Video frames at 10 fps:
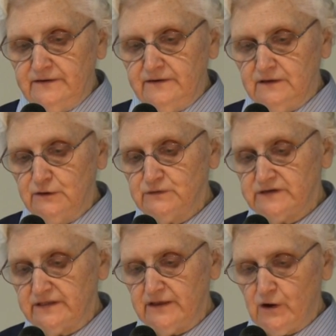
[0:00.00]

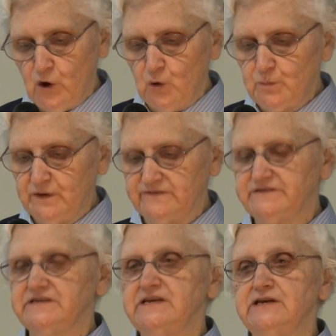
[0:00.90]
losing the hope of
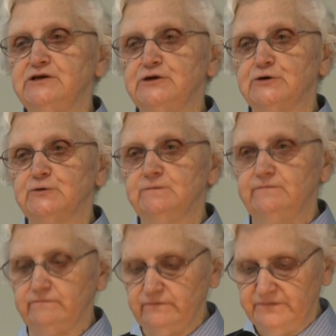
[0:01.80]
seeing you,
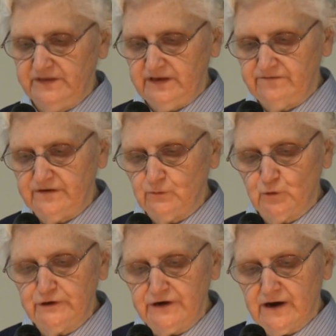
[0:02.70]
if it
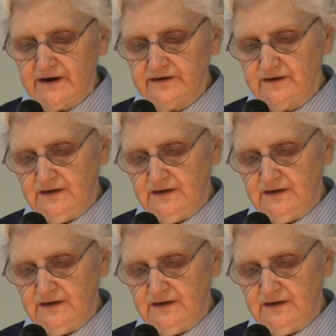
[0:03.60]
would not